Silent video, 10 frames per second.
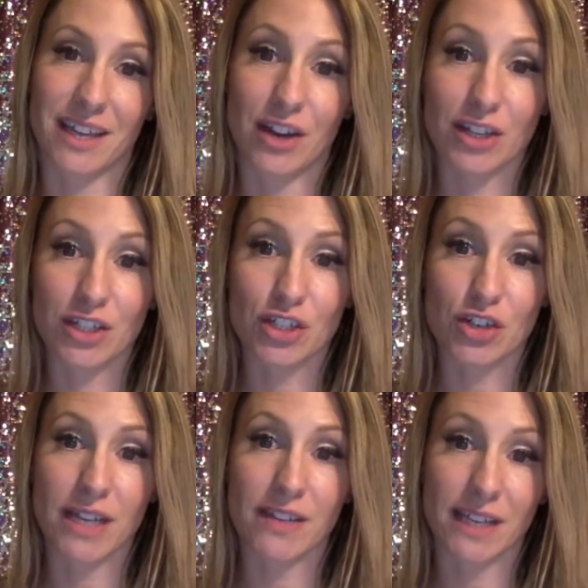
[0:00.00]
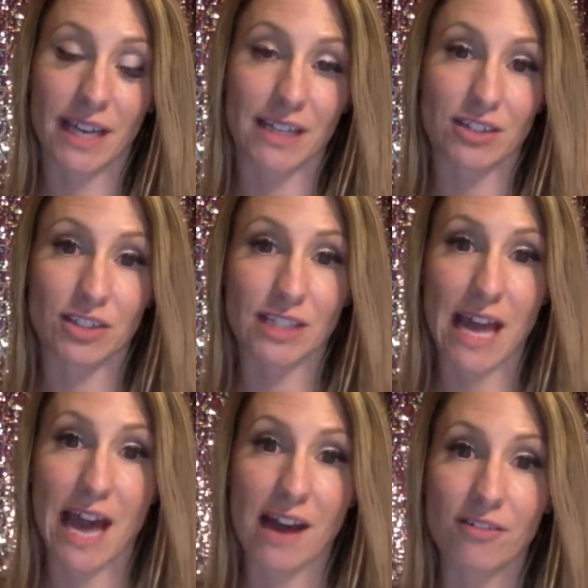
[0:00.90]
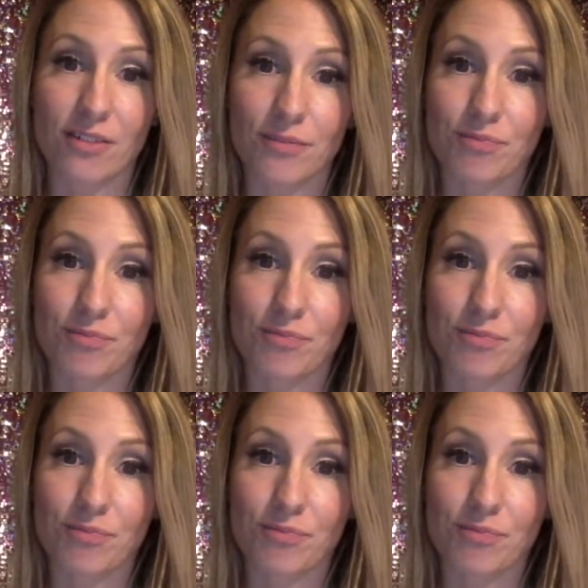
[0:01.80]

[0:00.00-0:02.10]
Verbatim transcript: character trait that cancers have